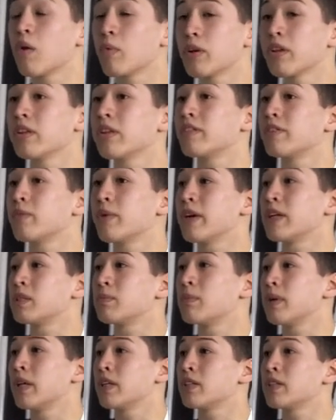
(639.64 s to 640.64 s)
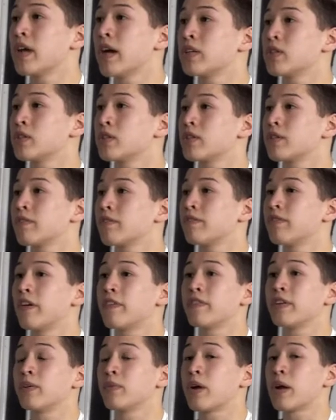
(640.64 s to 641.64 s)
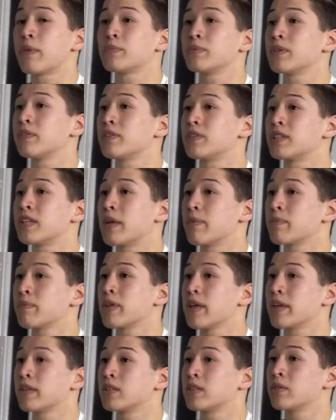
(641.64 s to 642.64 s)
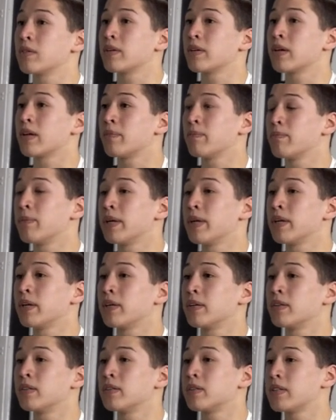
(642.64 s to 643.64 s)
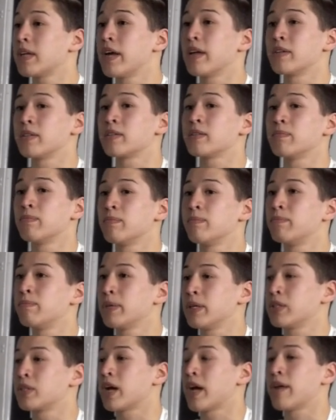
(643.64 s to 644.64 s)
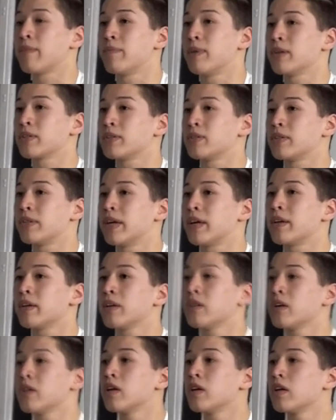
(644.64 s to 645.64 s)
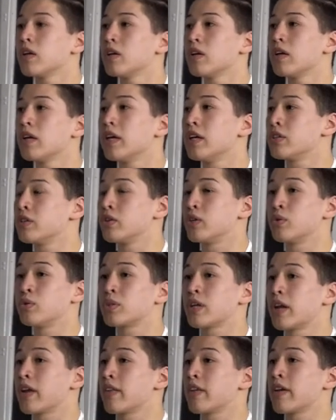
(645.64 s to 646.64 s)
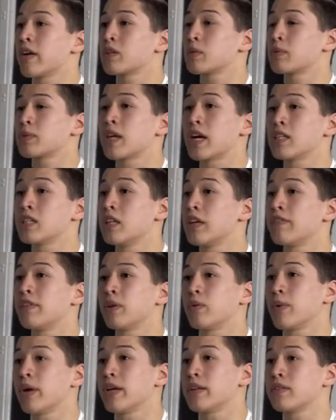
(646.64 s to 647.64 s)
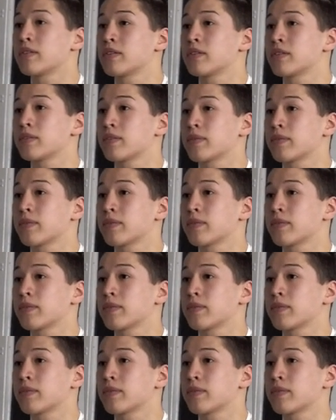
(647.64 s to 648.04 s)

we lift weights, but it's not just 50 reps of the same thing to get a big, tense, big giant muscle that isn't used to anything else besides lifting weights.